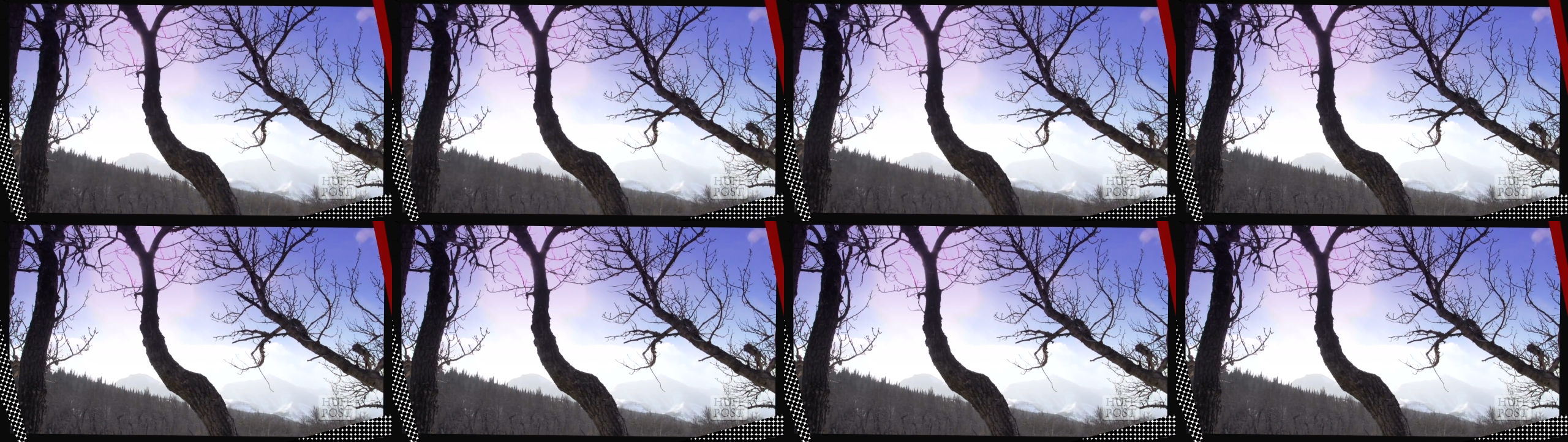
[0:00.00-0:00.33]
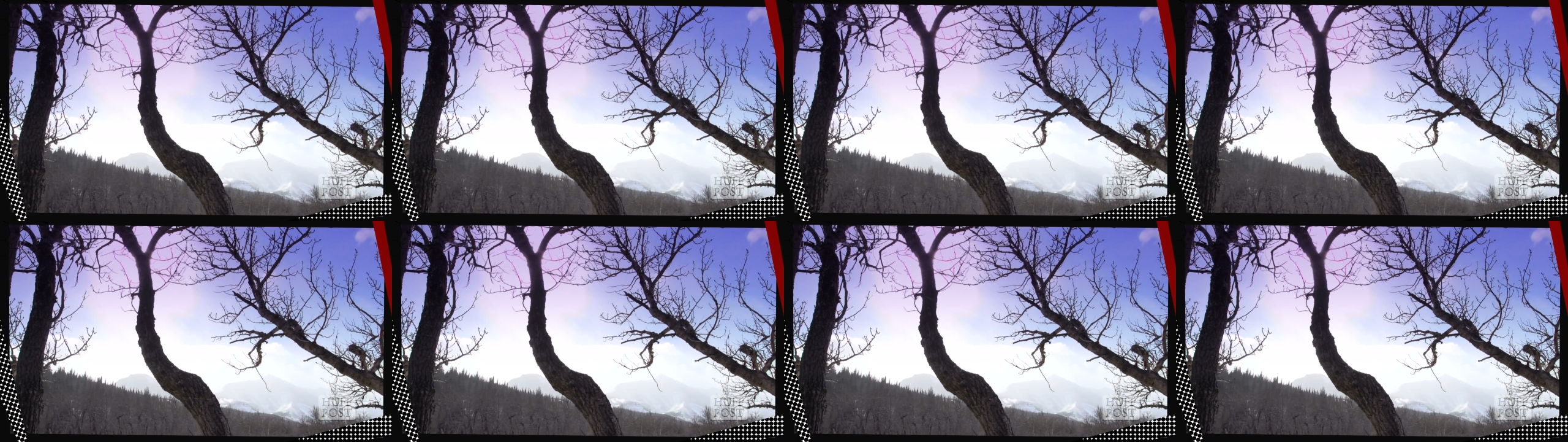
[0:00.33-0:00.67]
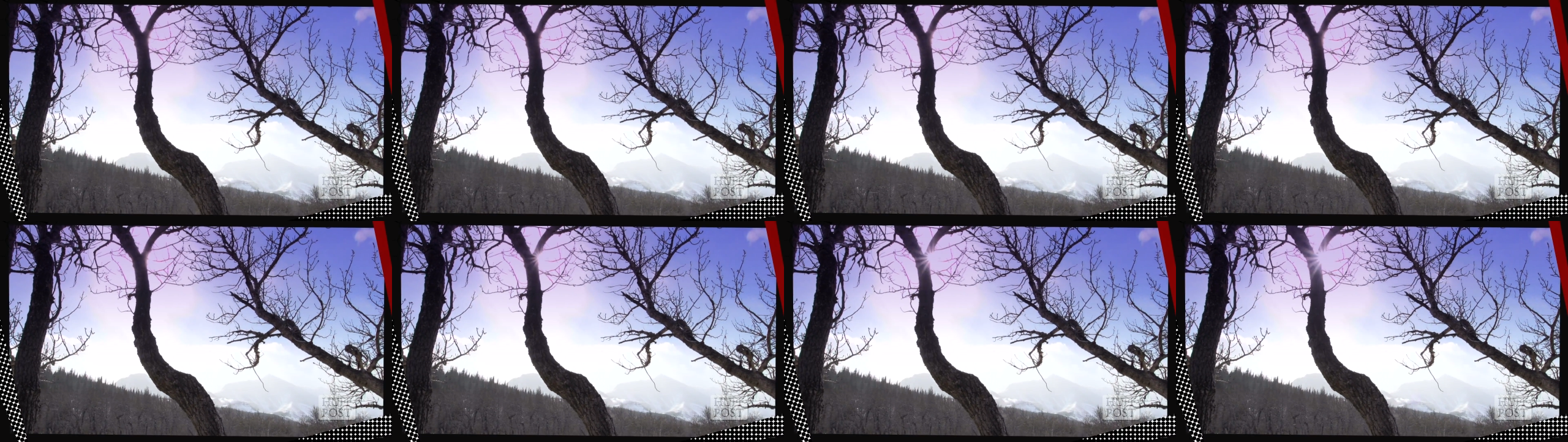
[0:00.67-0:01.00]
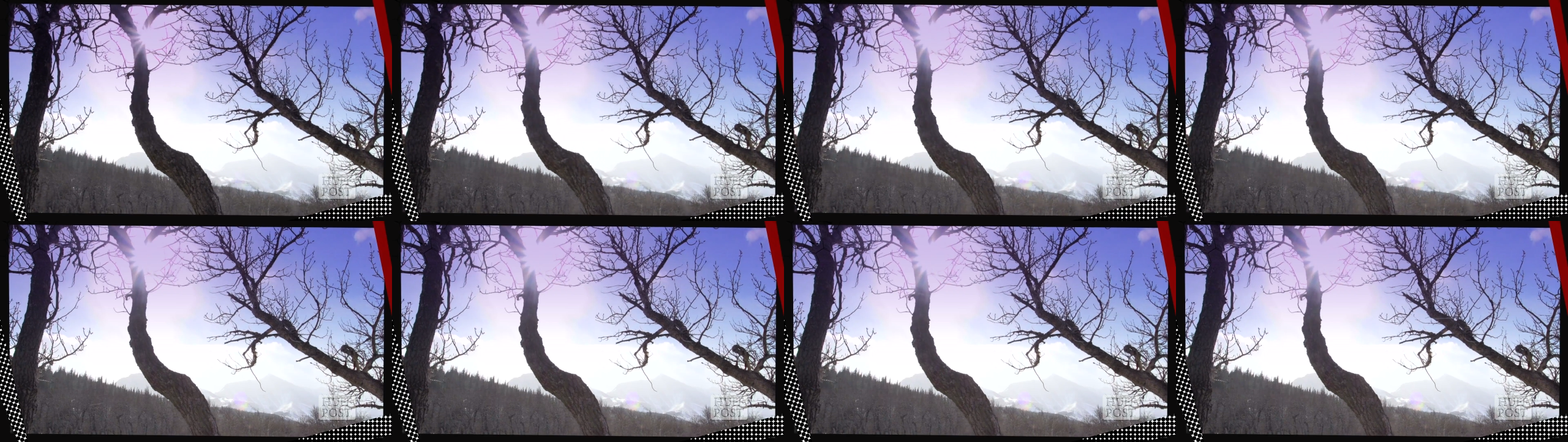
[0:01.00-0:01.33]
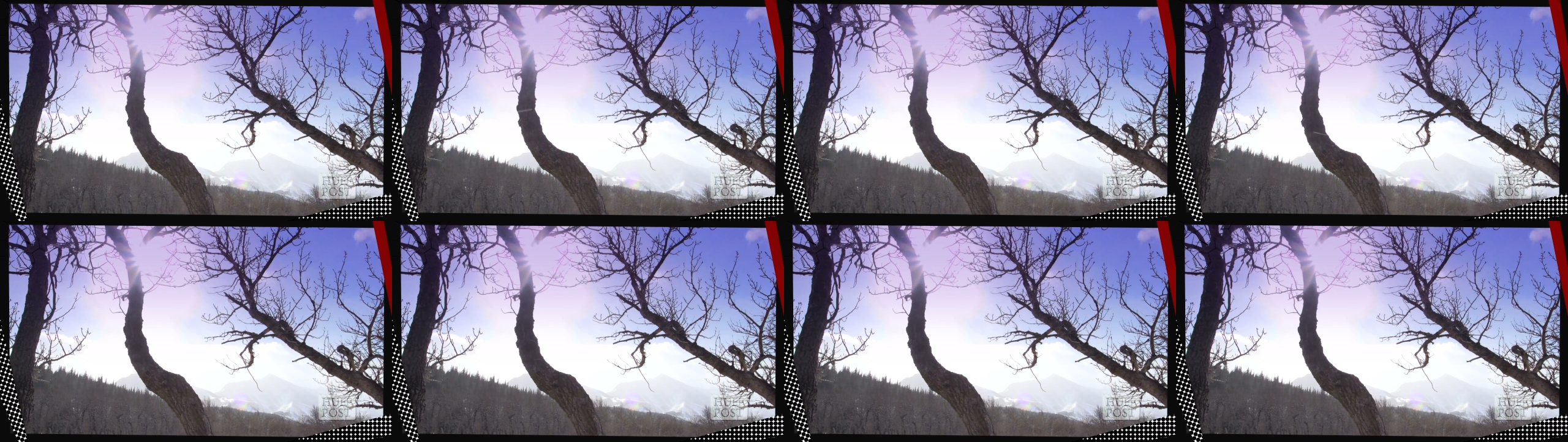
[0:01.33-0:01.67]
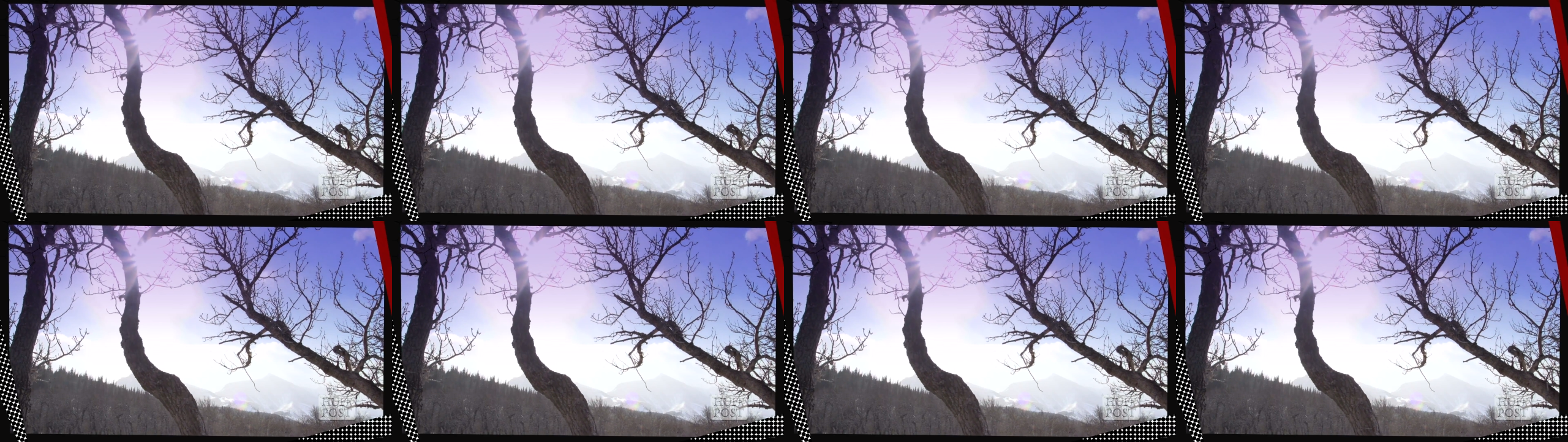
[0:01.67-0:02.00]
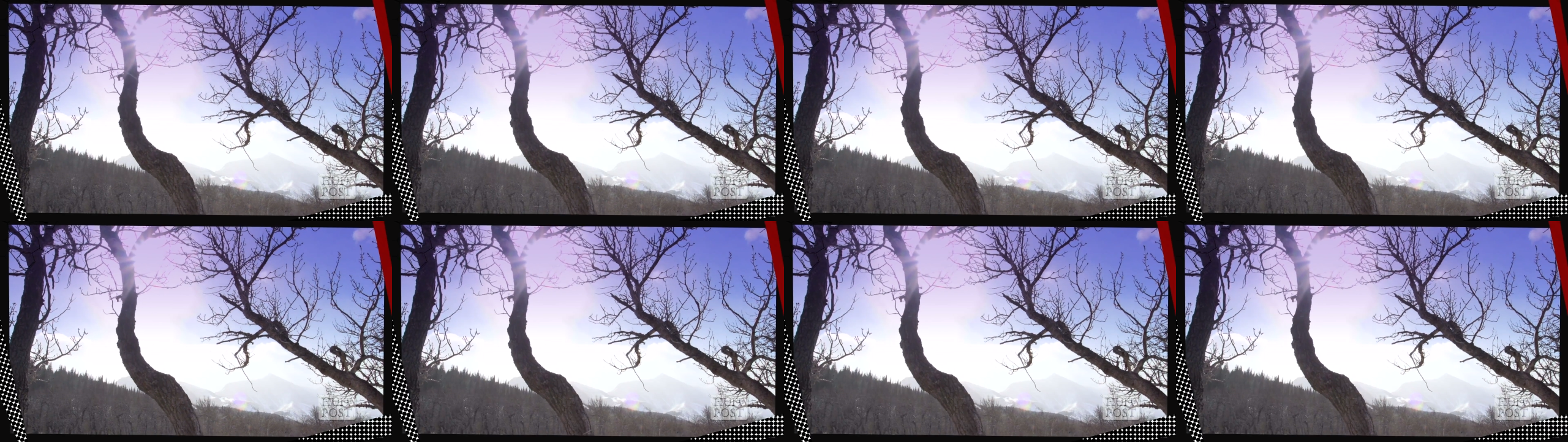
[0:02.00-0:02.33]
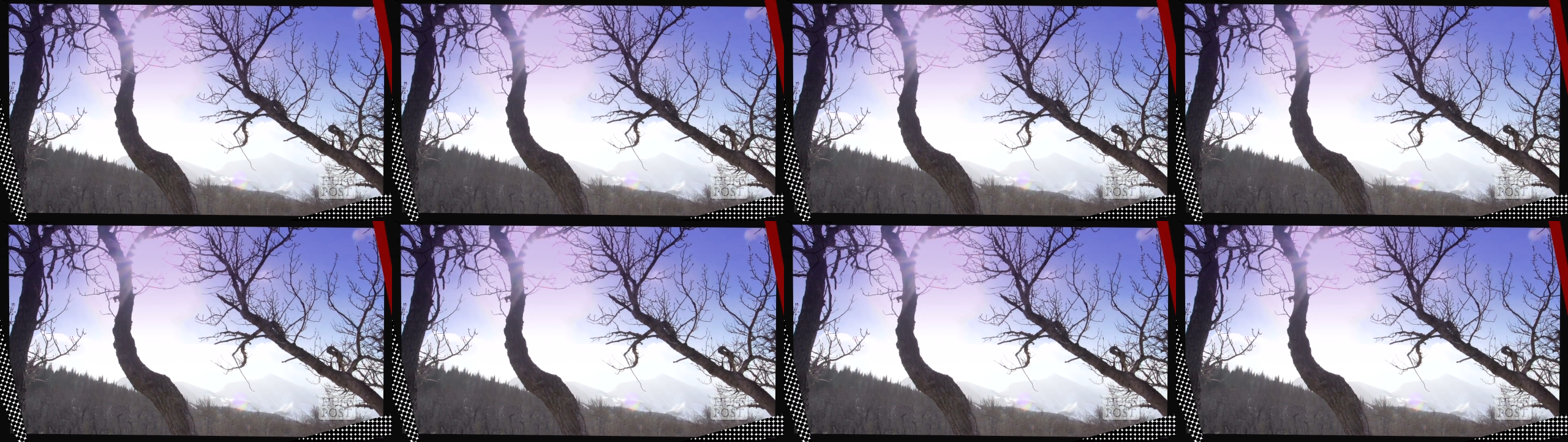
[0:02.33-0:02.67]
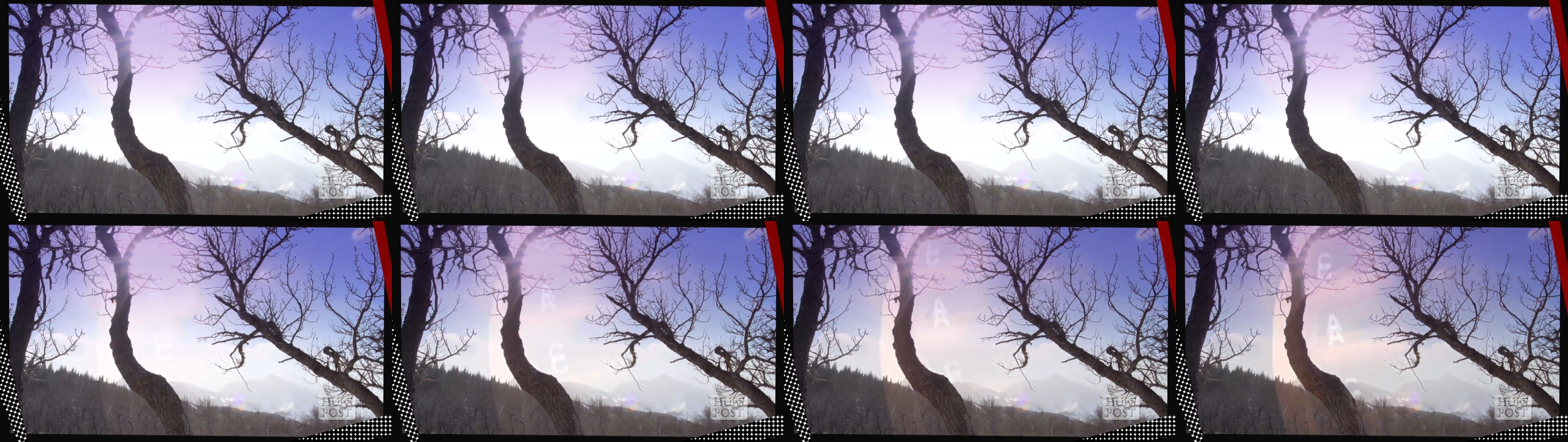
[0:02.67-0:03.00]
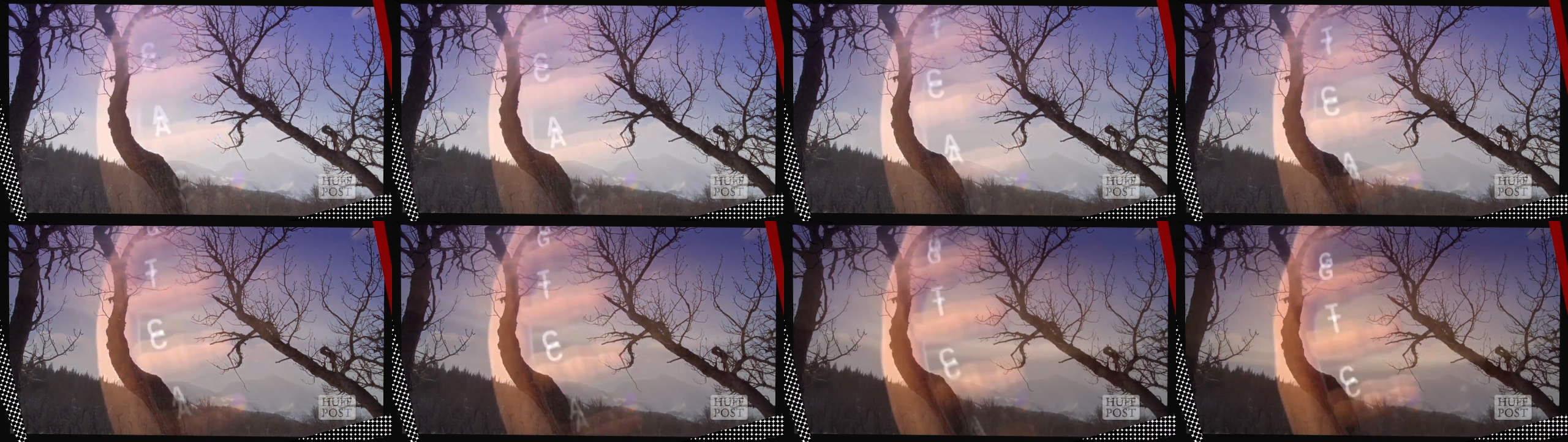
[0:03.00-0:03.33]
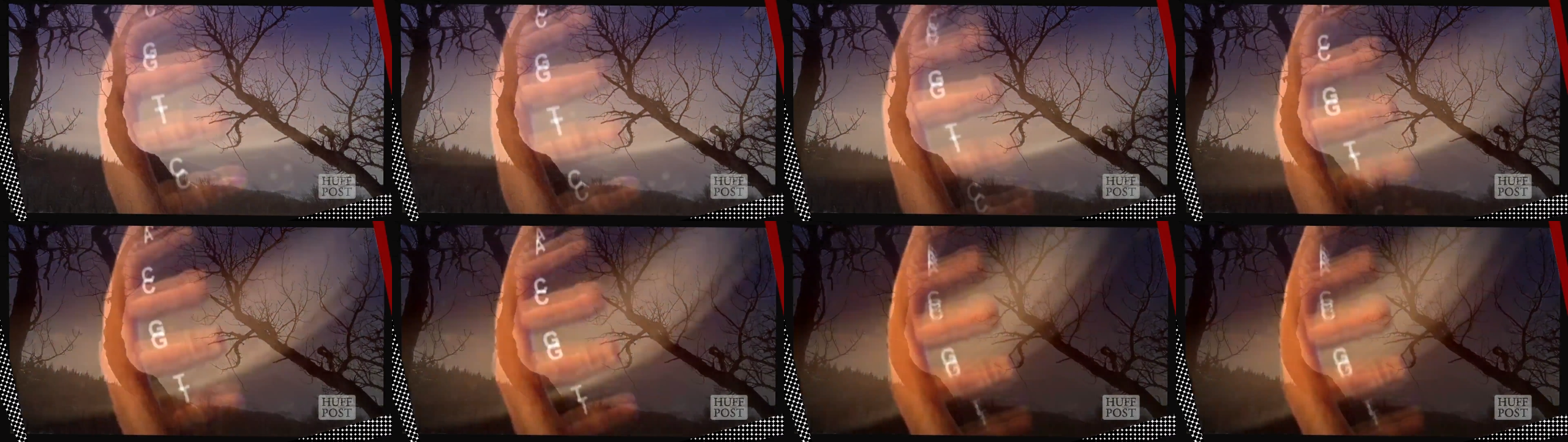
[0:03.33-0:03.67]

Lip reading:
[unreadable: no face in view]